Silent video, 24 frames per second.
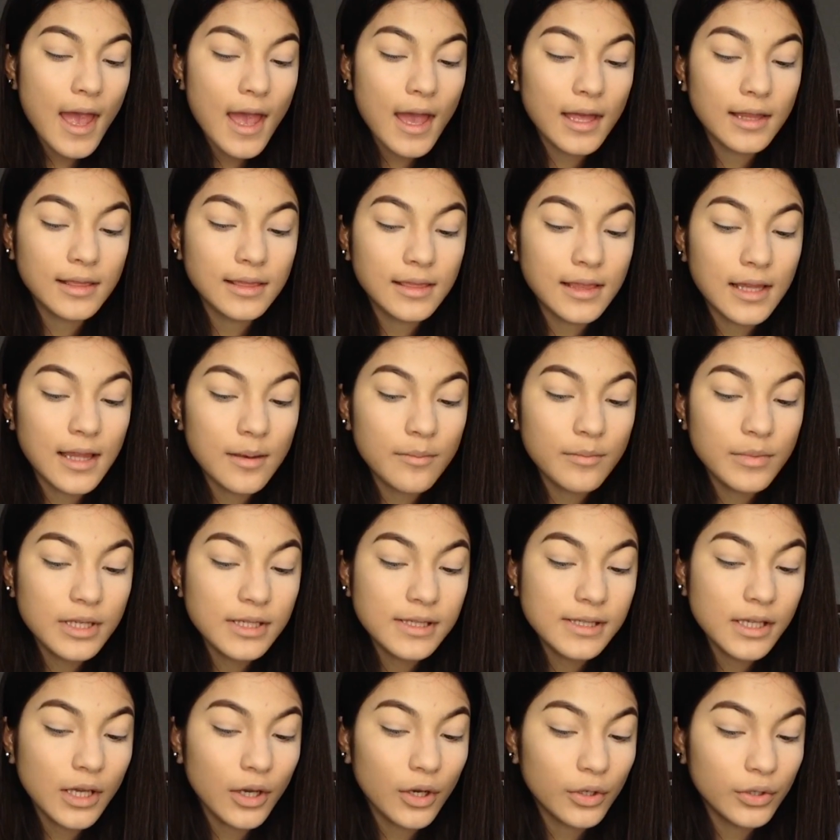And let
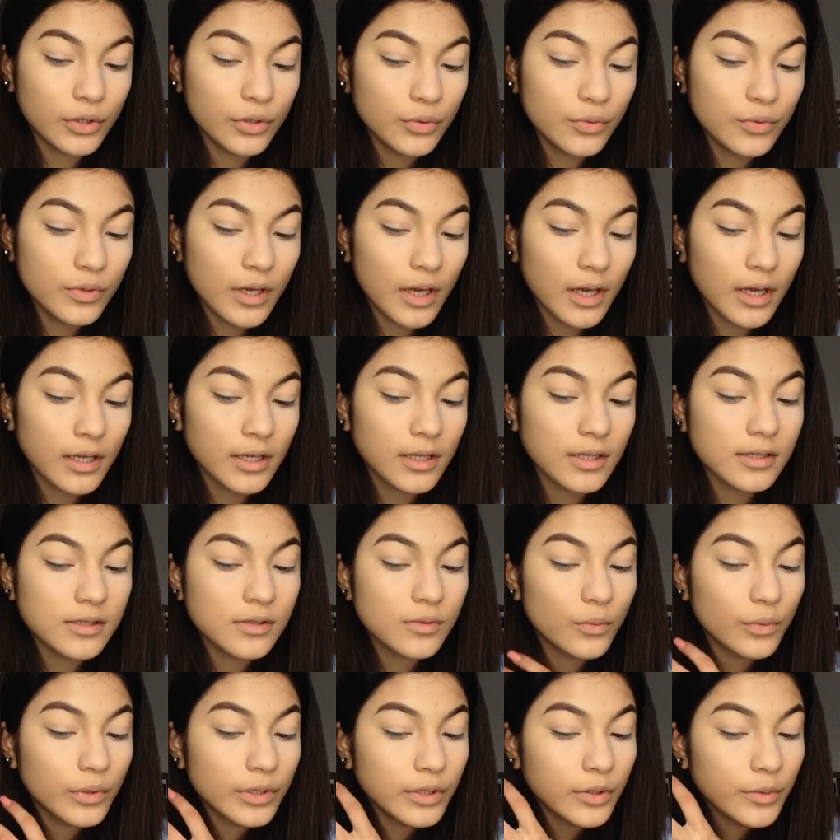me tell you guys,
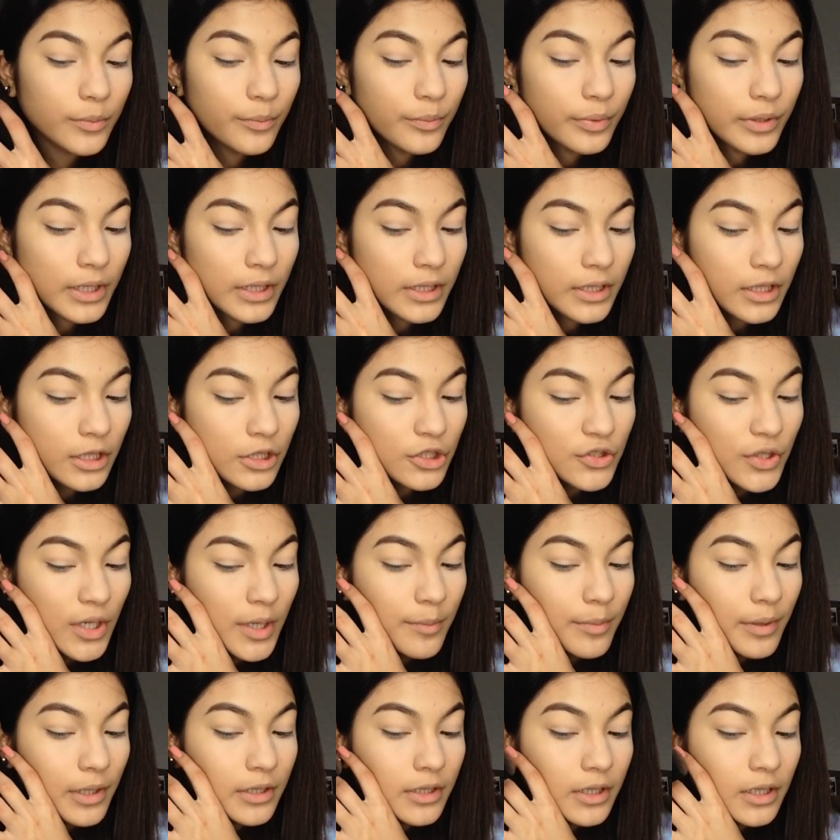when you blend it,
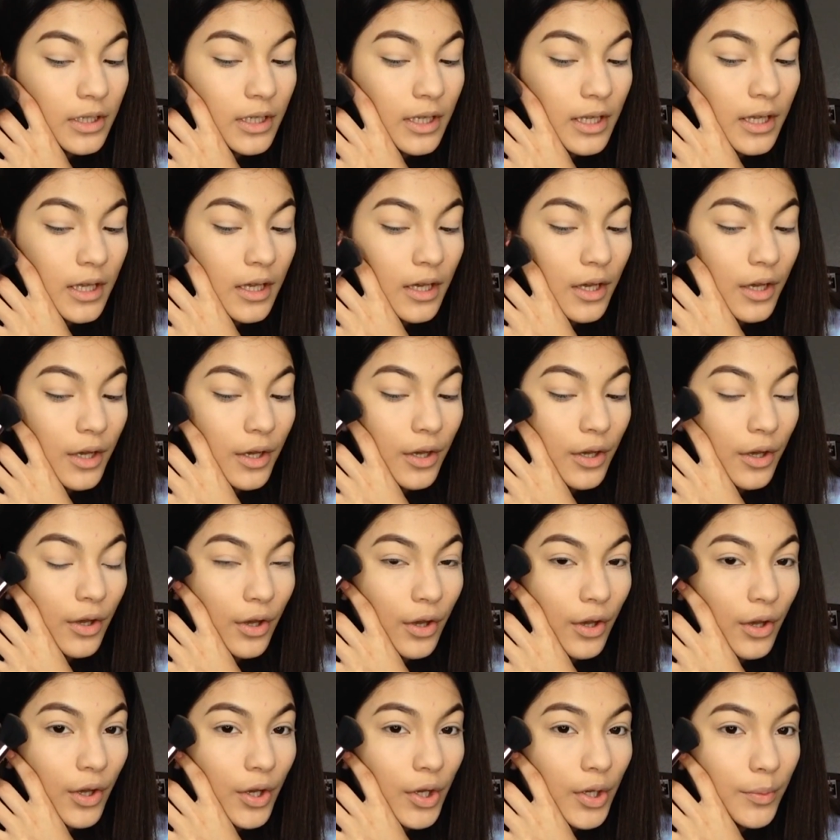try blending it
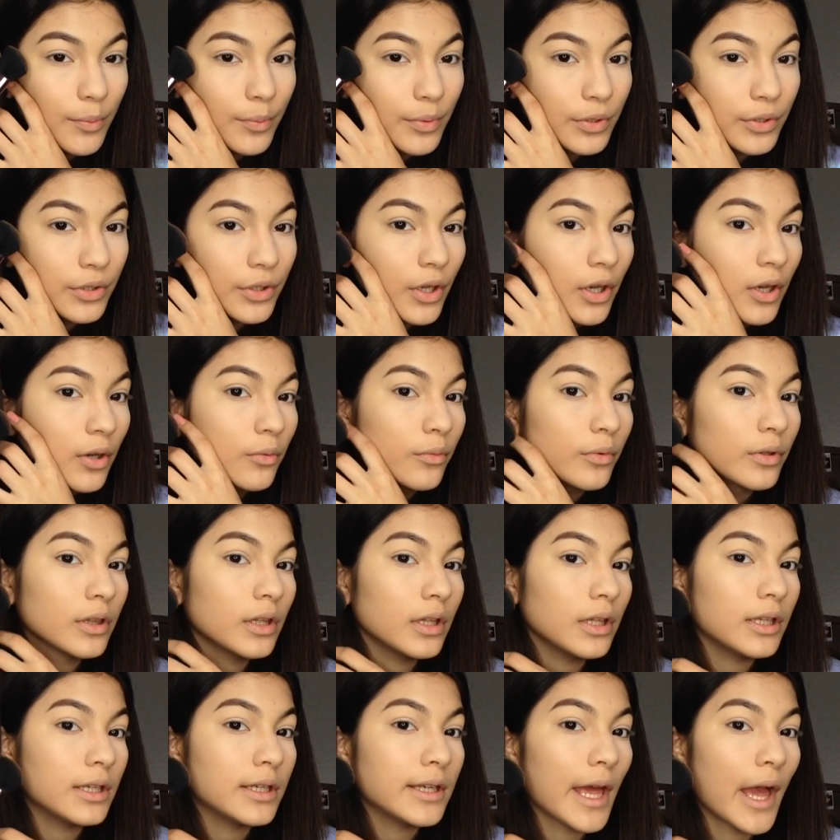up, not
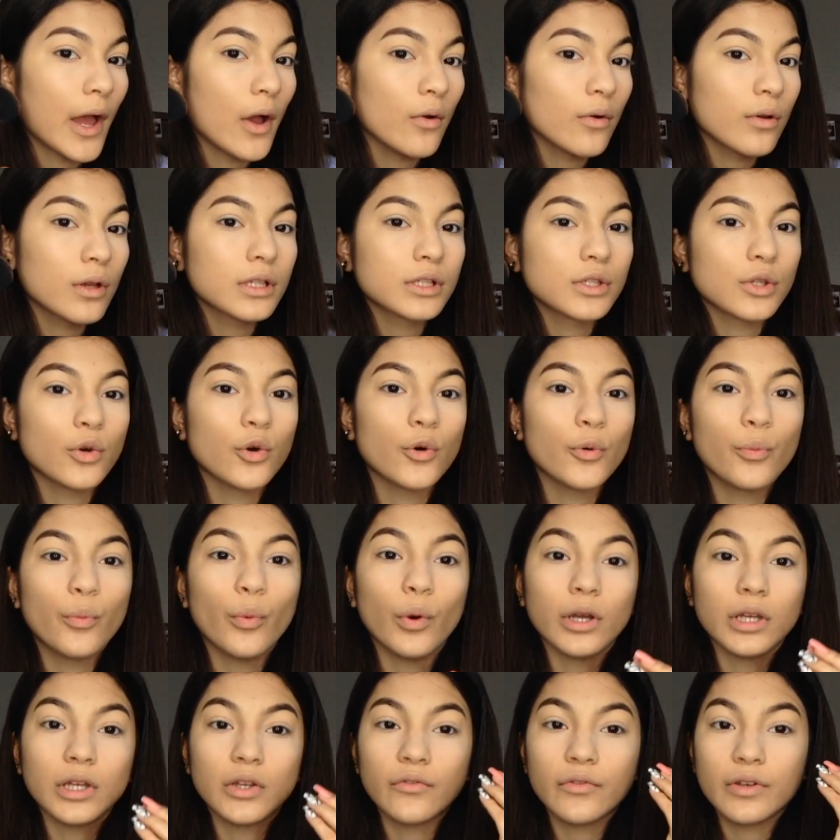really down, because the whole
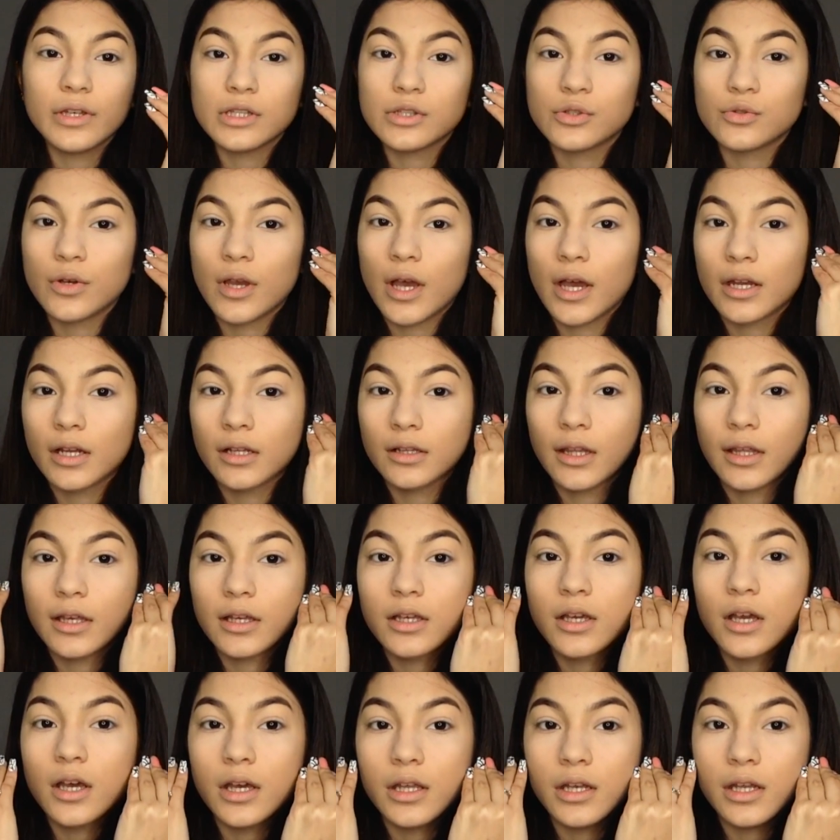point of it is to kind of like
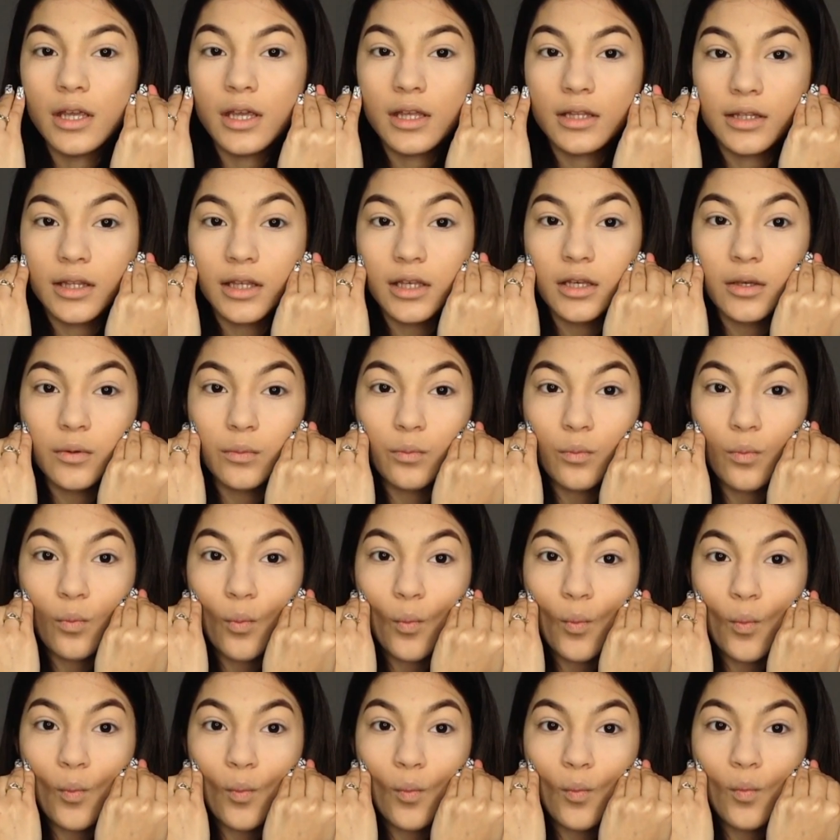cut it and like
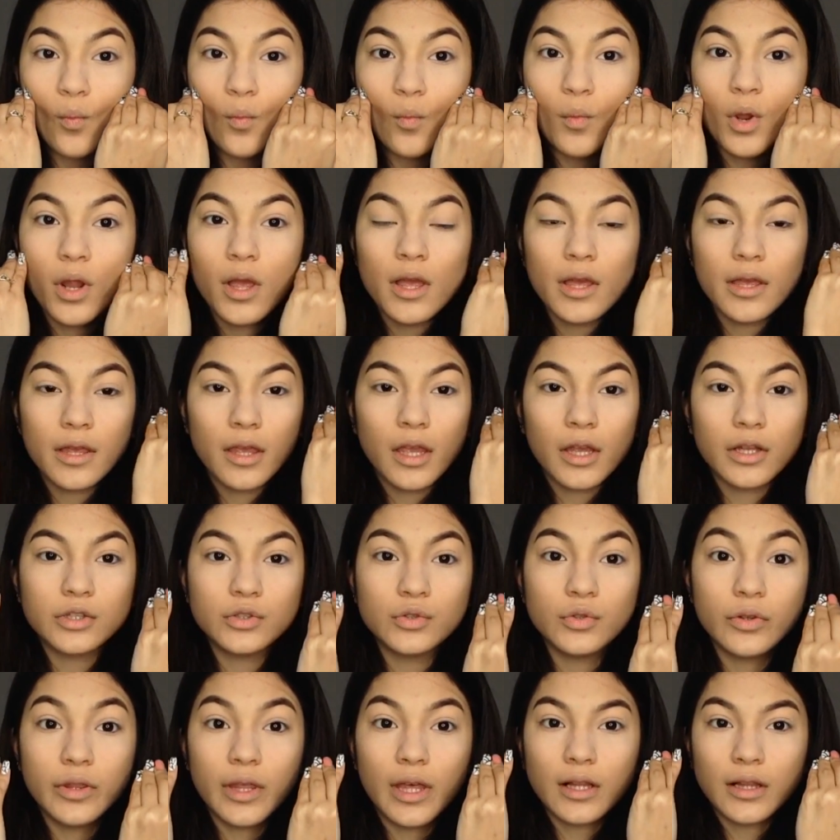
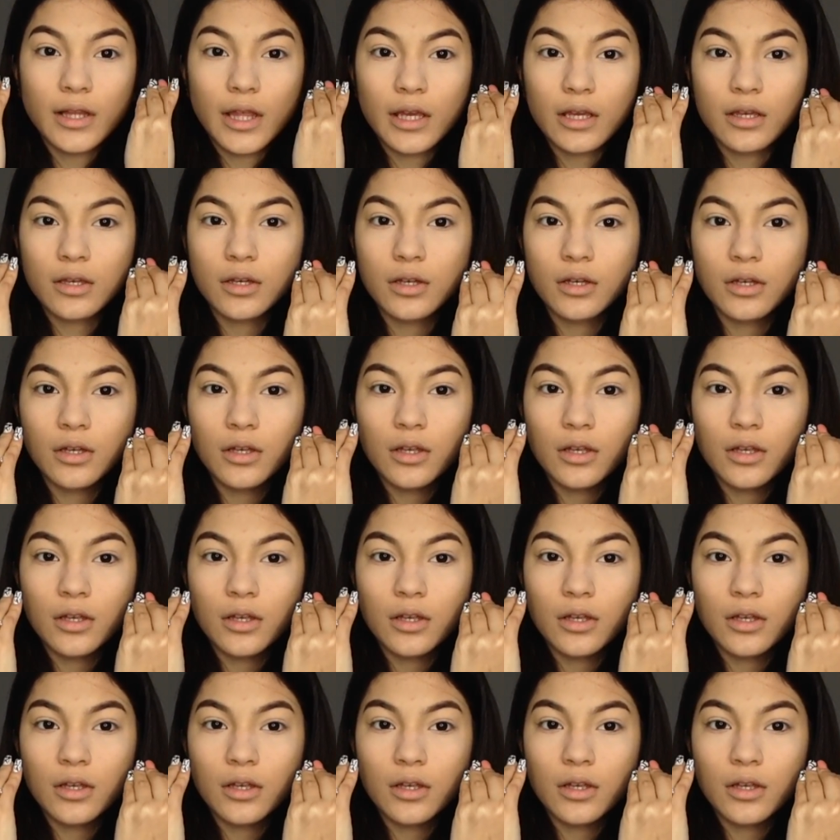get you that like